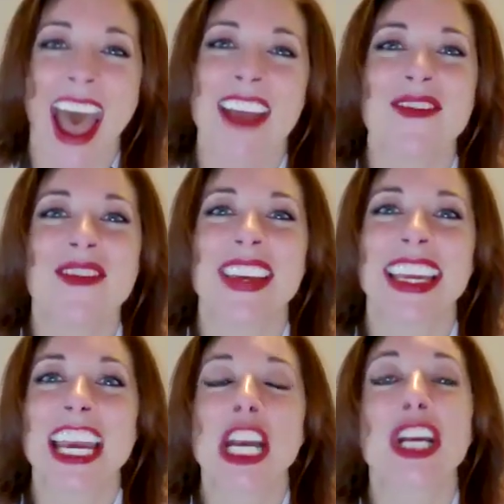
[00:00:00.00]
I'm
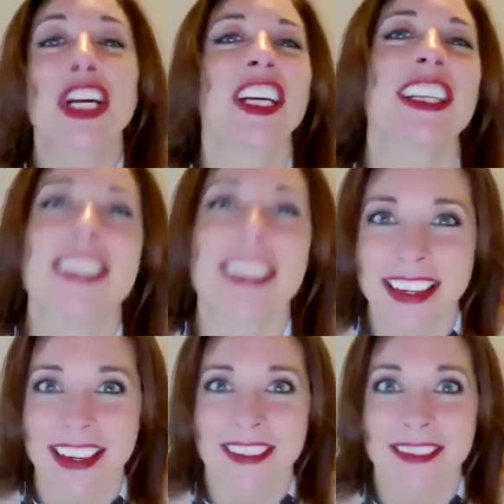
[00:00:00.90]

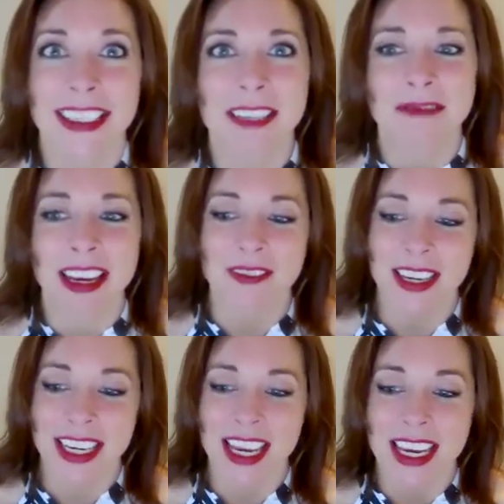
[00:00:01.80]
encouraging you to
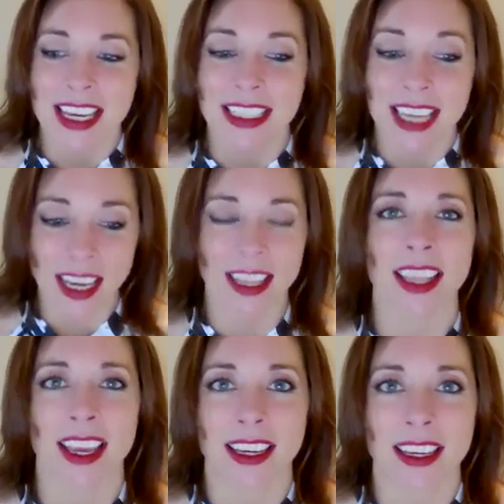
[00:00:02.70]
maybe take a
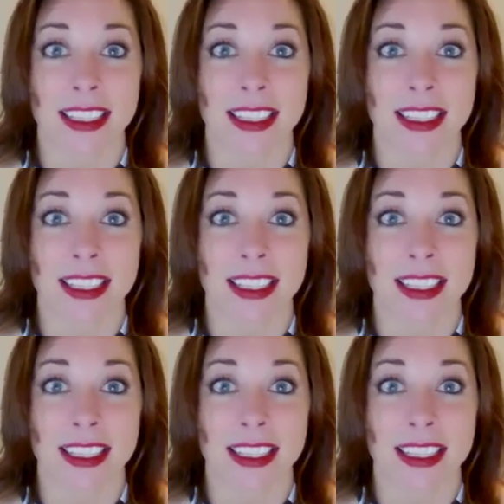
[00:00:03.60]
look,